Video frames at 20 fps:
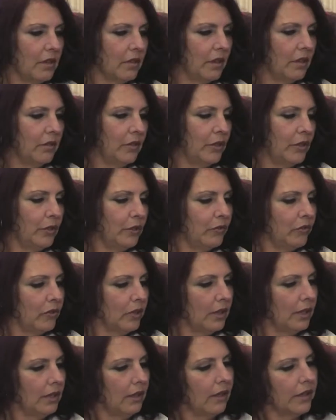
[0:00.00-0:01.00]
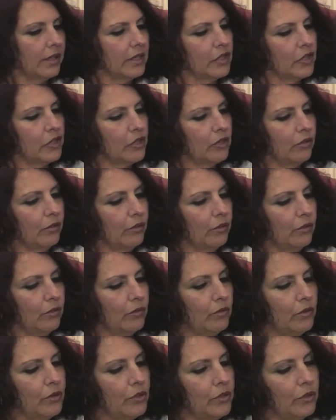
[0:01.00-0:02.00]
anything that you'd really like
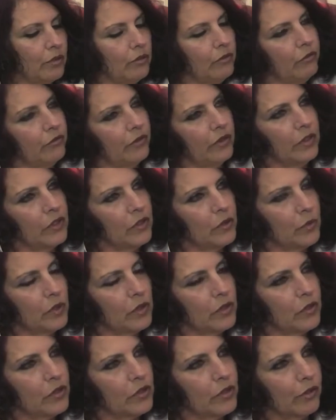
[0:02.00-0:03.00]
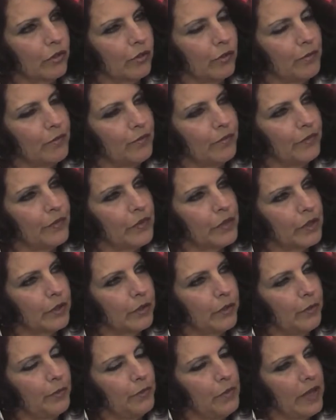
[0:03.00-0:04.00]
to to finish with to
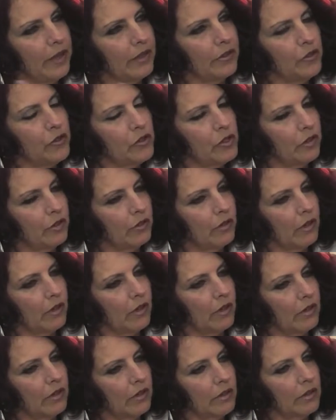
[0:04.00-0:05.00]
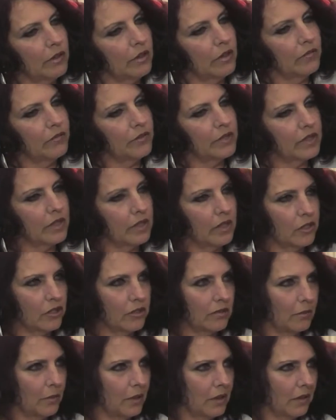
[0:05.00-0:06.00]
to end our
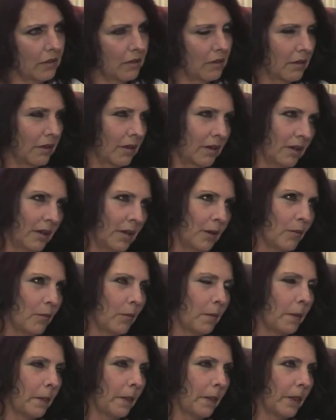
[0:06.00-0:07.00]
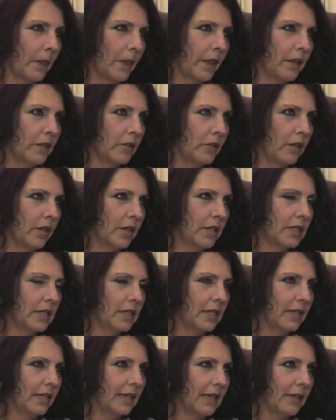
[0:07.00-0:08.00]
conversation with that you'd like
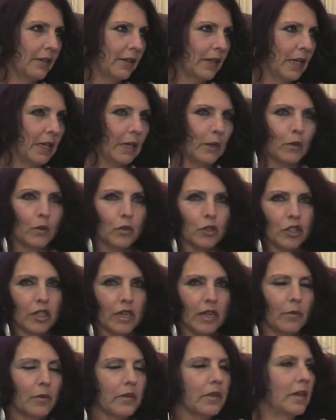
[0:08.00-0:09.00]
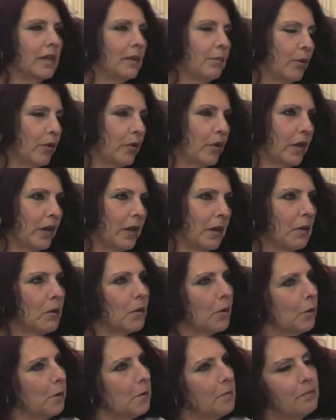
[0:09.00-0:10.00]
to get out there or share with anybody
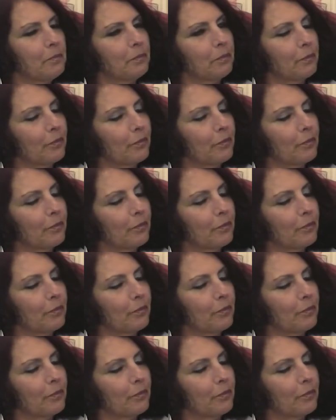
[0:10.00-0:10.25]
or?